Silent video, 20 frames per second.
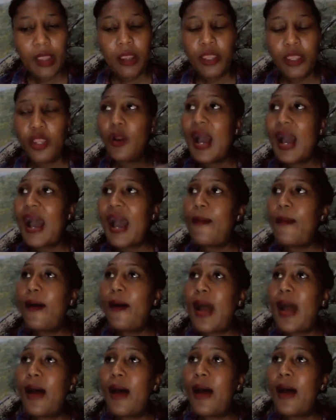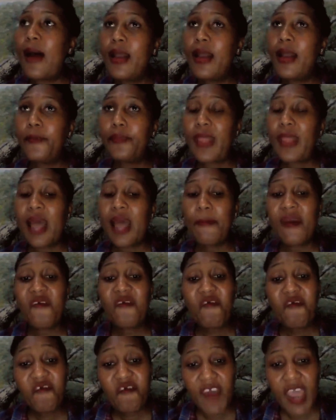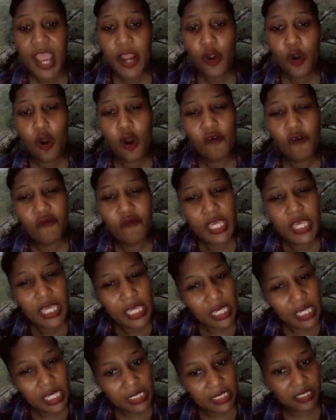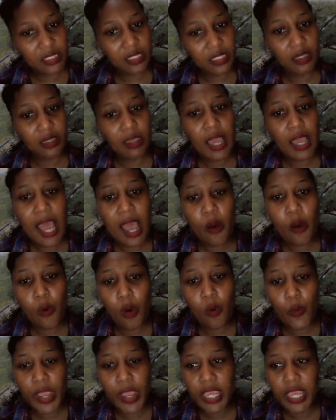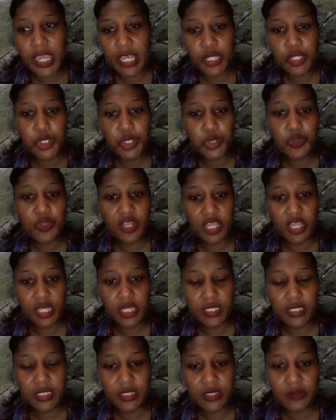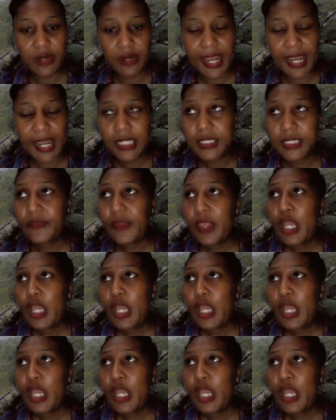I'm a fan of easing our way into things, right?